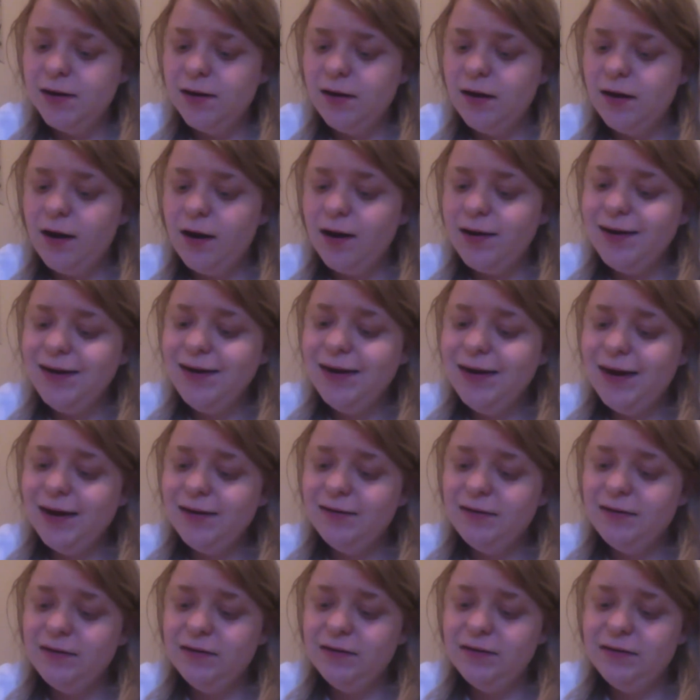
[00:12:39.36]
And I can get
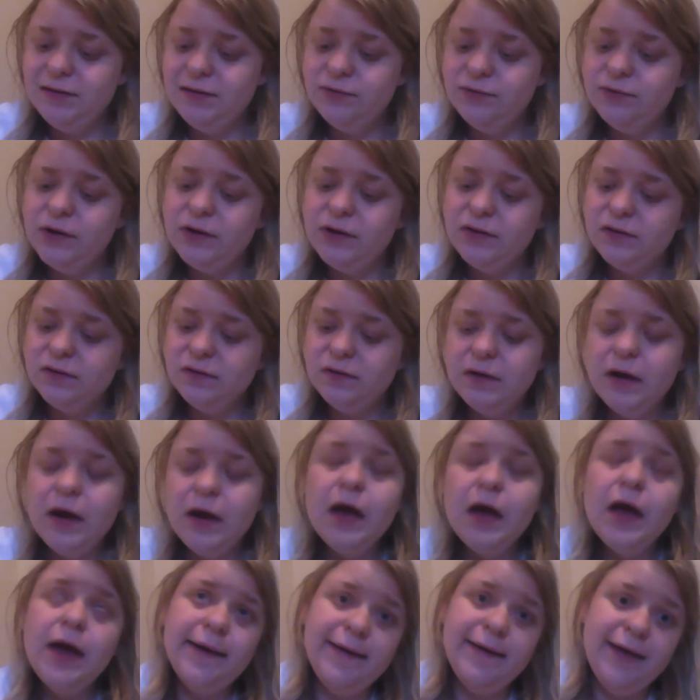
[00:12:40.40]
into the difference
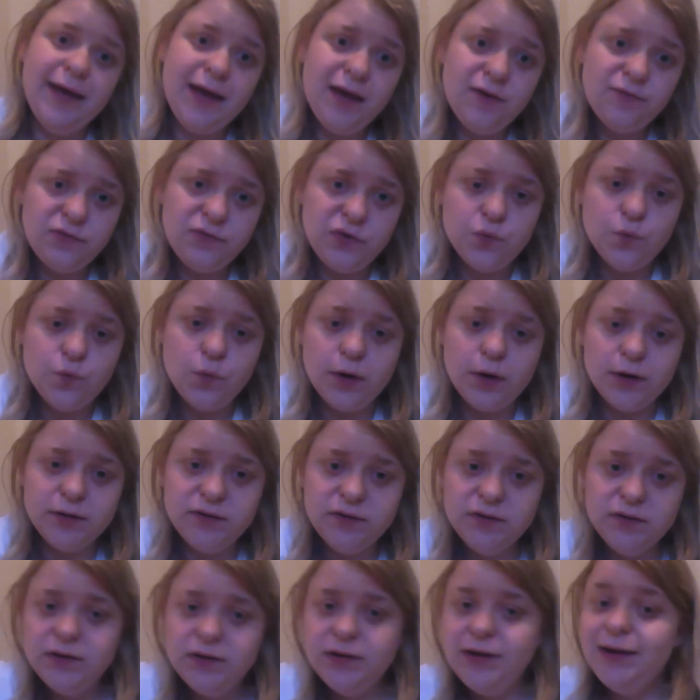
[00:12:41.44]
if you
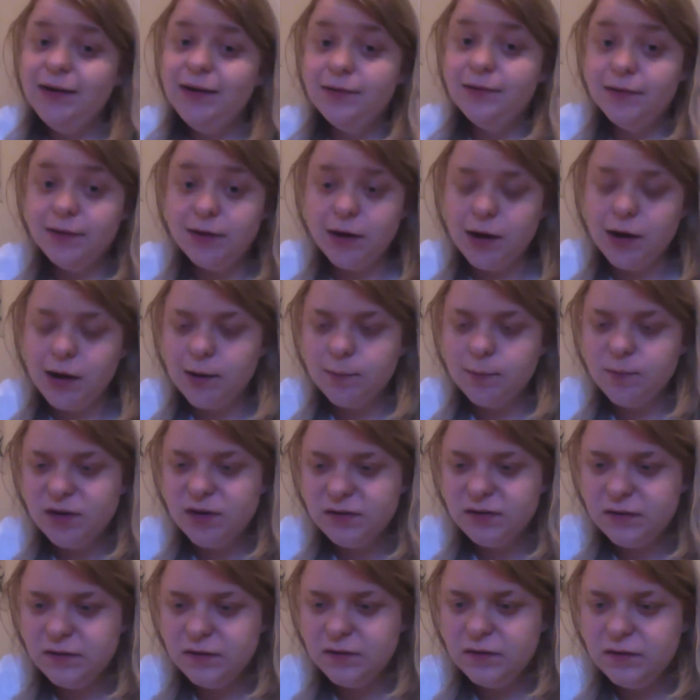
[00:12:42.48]
want in the
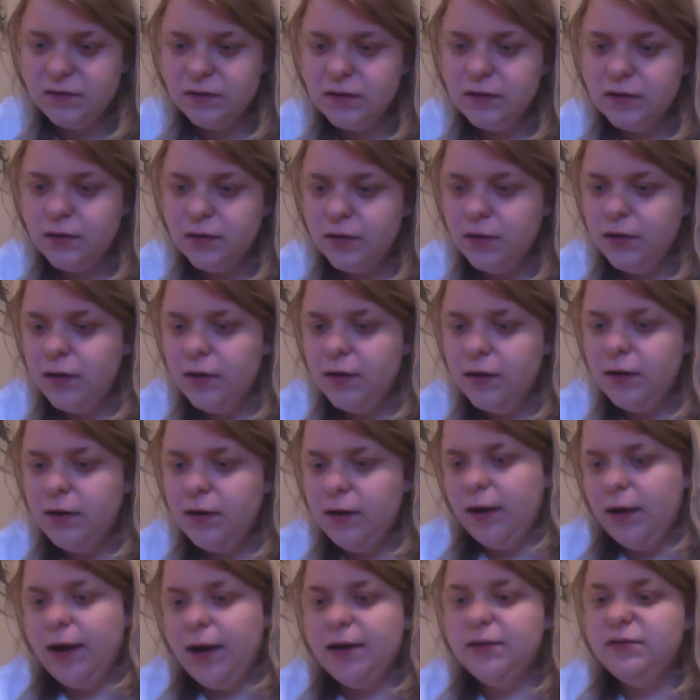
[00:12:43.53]
comments.
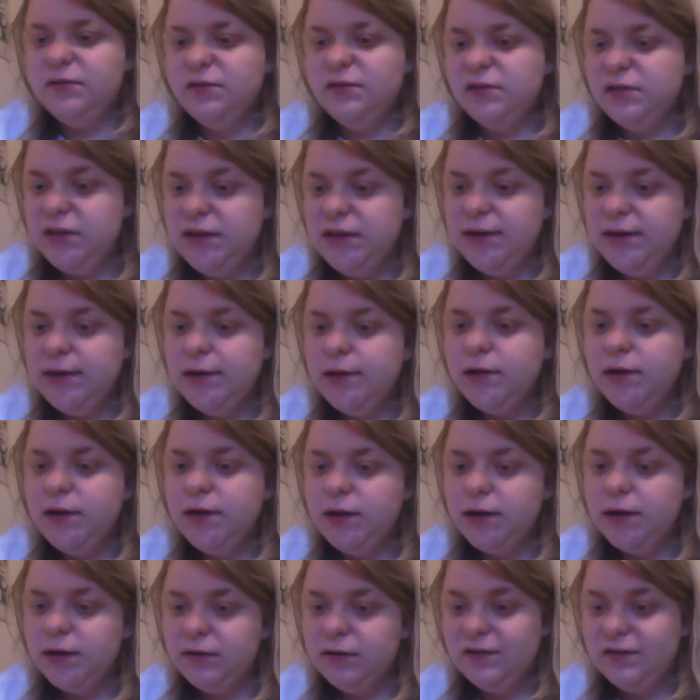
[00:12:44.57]
And legally
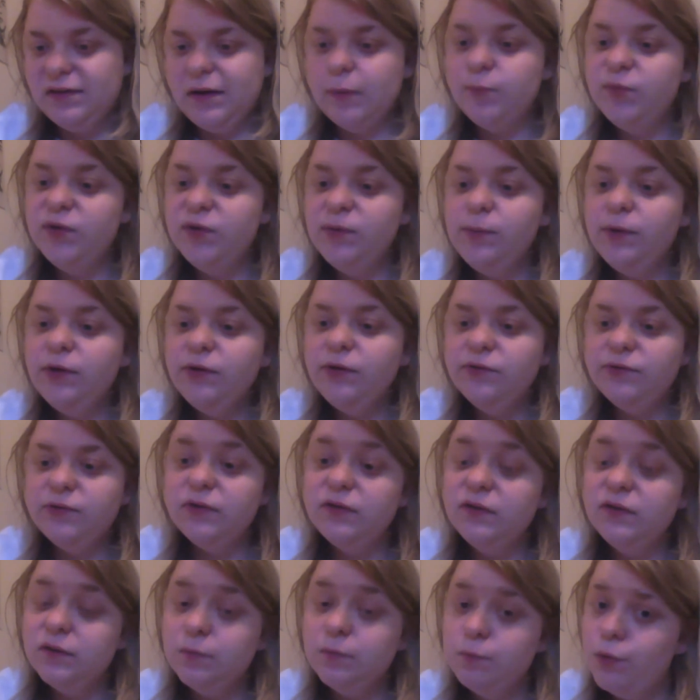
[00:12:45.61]
acceptable
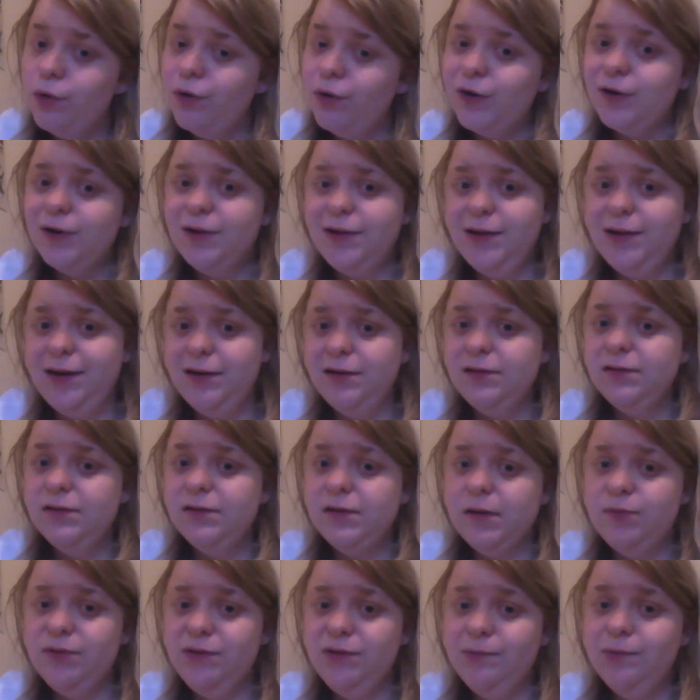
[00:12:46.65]
versus morally
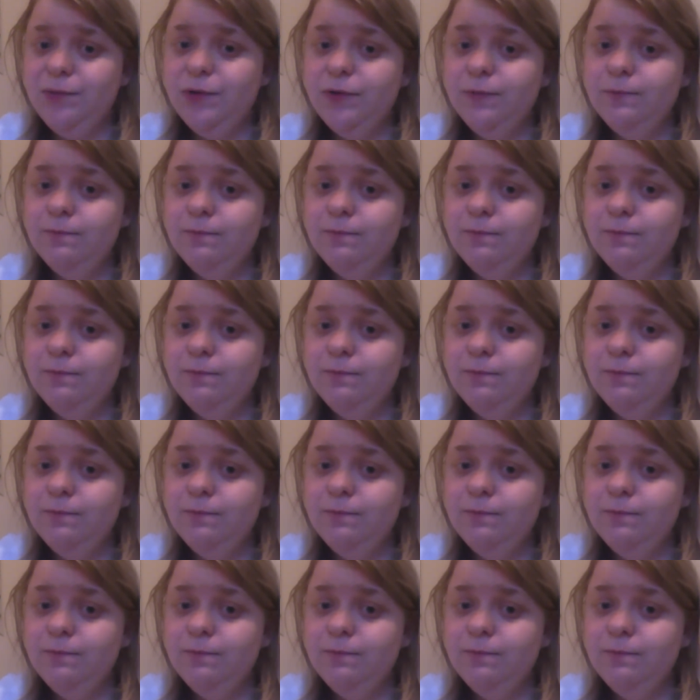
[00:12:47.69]
acceptable.